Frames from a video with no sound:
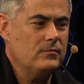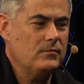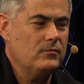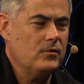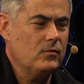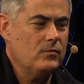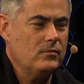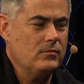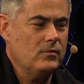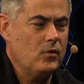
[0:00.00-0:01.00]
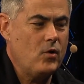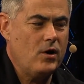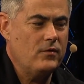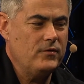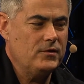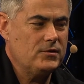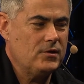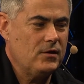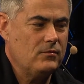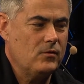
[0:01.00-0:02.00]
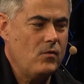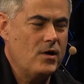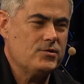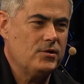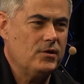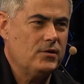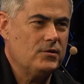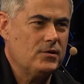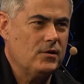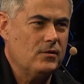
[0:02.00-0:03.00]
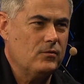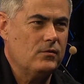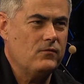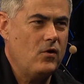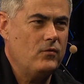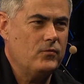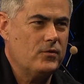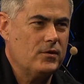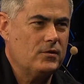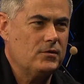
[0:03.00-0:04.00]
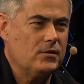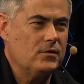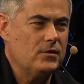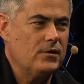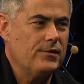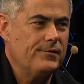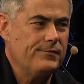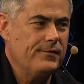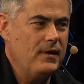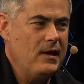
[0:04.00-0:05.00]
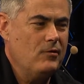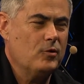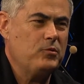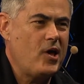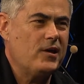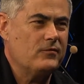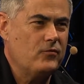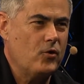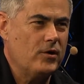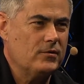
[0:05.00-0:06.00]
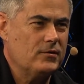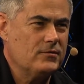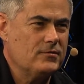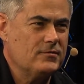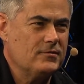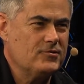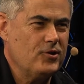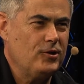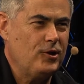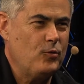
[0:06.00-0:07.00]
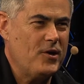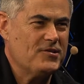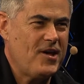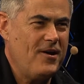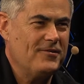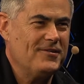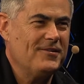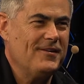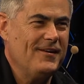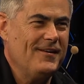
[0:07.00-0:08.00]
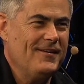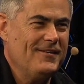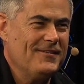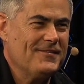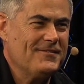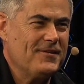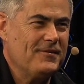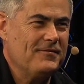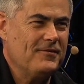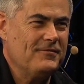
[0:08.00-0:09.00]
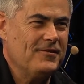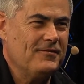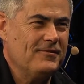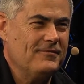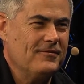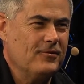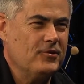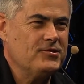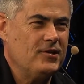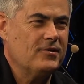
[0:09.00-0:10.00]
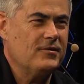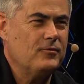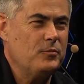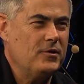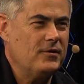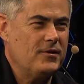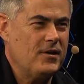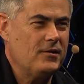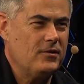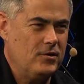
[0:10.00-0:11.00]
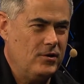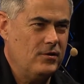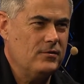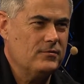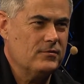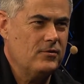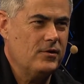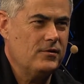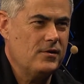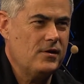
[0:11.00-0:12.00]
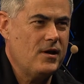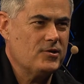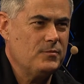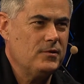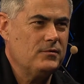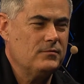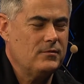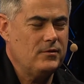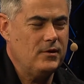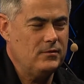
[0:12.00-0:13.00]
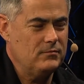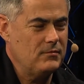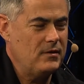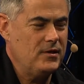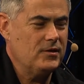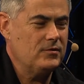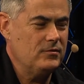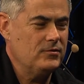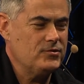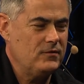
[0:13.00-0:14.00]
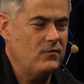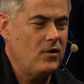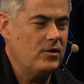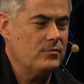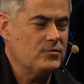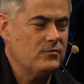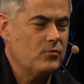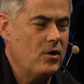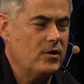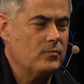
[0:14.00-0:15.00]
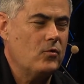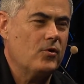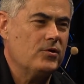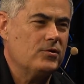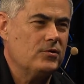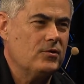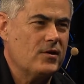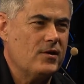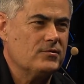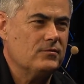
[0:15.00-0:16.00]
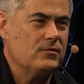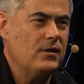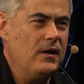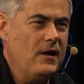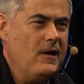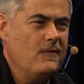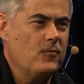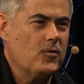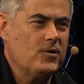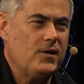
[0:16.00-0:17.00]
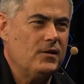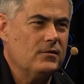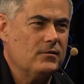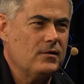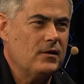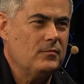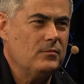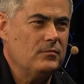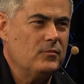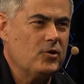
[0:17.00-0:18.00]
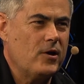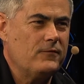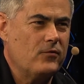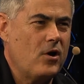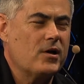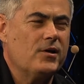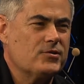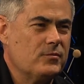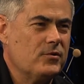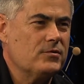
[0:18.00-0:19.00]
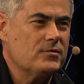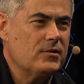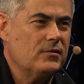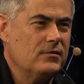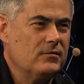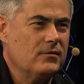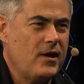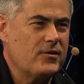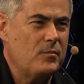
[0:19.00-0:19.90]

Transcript: We're aware of it. We're watching it. We're involved with it, and we're planning for it. It's still a little ways out. Early silicon will be at the end of the year, according to the announcement. And then I think you'll see volumes of product more into 2014. That'll be great for our customers. They like the